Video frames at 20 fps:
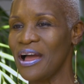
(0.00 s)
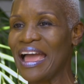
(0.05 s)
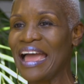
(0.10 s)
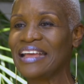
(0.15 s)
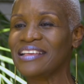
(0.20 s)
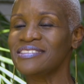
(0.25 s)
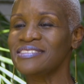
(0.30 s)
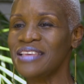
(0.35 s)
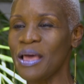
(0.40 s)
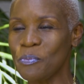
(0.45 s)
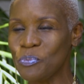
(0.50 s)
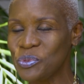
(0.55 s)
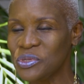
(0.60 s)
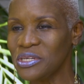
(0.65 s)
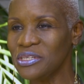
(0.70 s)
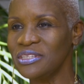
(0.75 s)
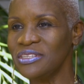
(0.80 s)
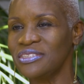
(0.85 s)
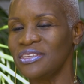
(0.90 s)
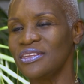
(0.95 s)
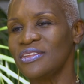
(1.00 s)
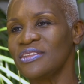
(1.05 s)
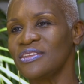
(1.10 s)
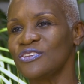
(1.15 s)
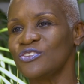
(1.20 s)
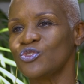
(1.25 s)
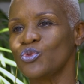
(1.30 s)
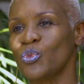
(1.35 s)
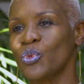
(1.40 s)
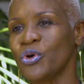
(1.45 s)
acceptance in
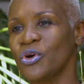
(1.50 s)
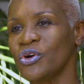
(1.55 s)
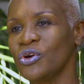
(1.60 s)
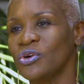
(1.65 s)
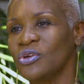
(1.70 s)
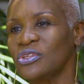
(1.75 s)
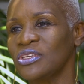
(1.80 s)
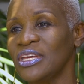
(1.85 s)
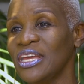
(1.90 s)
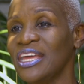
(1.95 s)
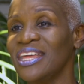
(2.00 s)
this world,